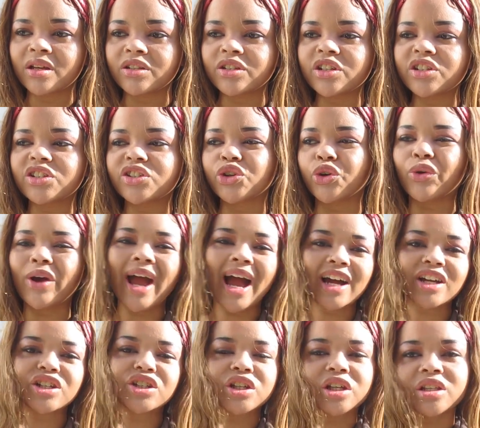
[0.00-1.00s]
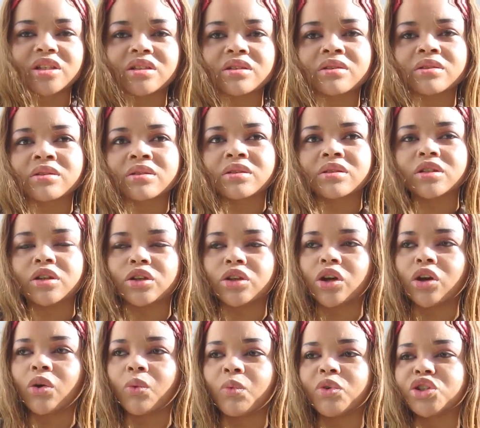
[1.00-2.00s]
just your action. You
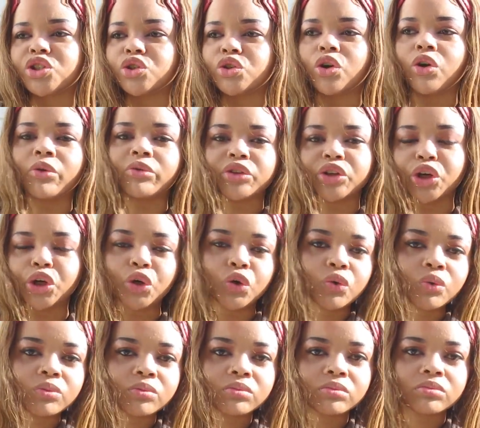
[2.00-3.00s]
know what you gonna do.